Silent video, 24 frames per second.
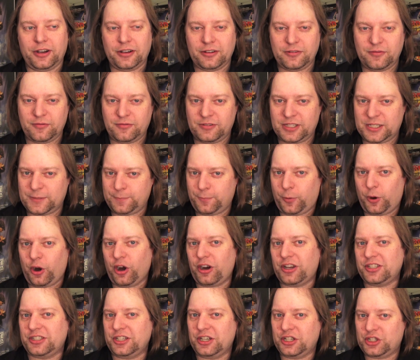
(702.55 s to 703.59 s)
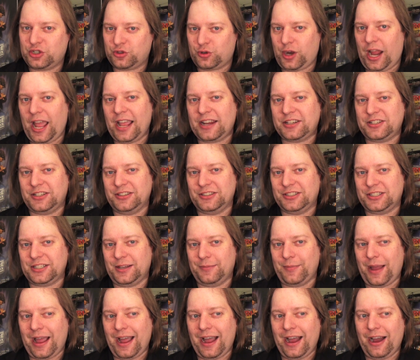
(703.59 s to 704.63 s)
It sparks an attraction
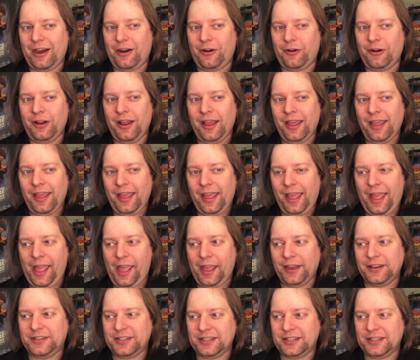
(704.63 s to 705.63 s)
somehow, and